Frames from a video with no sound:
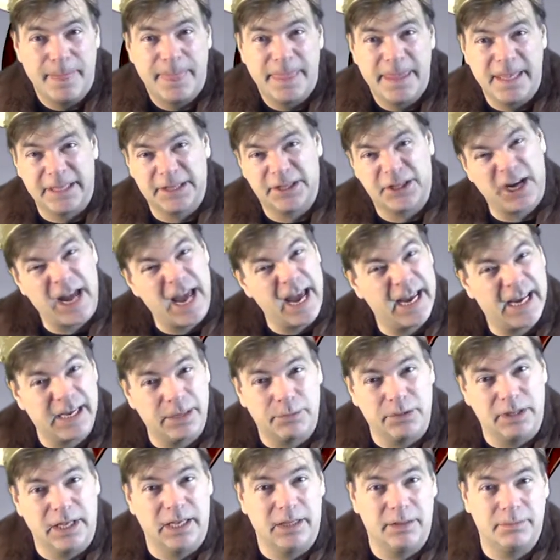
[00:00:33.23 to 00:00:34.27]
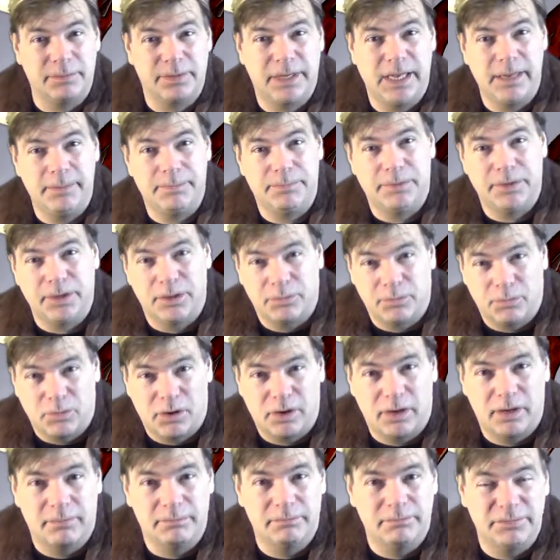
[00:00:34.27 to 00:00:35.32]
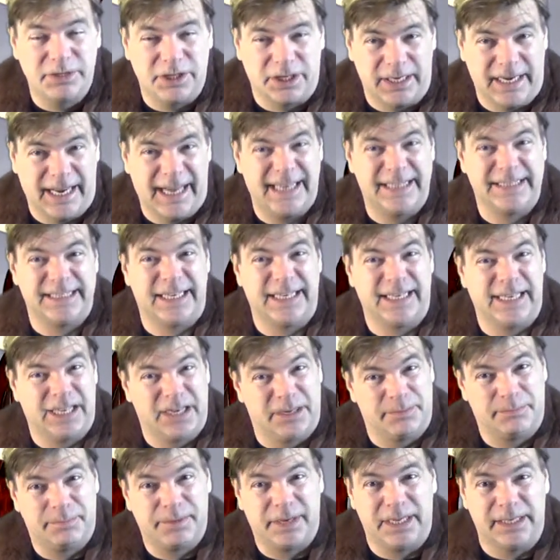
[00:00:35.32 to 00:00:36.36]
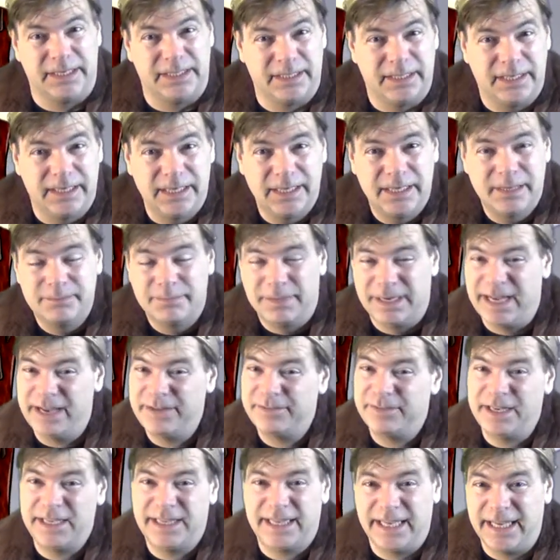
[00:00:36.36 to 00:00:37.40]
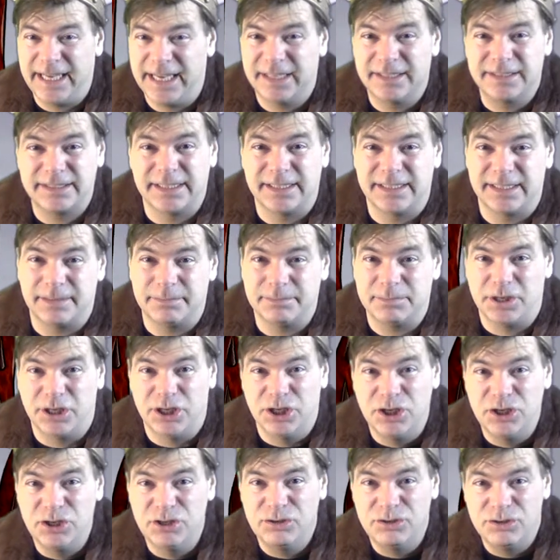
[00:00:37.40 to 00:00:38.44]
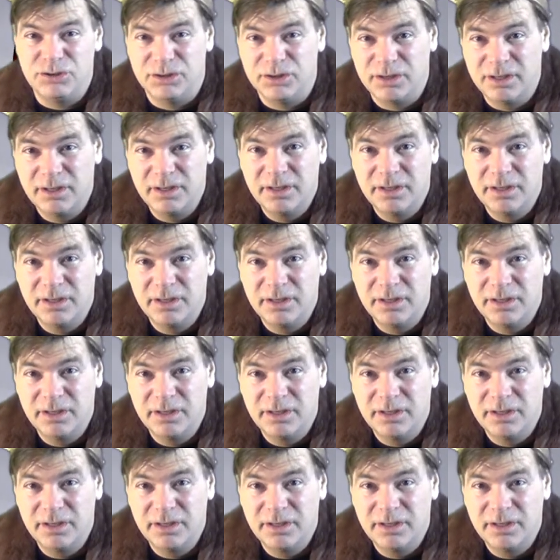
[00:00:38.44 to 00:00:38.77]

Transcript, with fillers: Your dragon will help keep you warm, your legs and your butt, but everything else is up to you.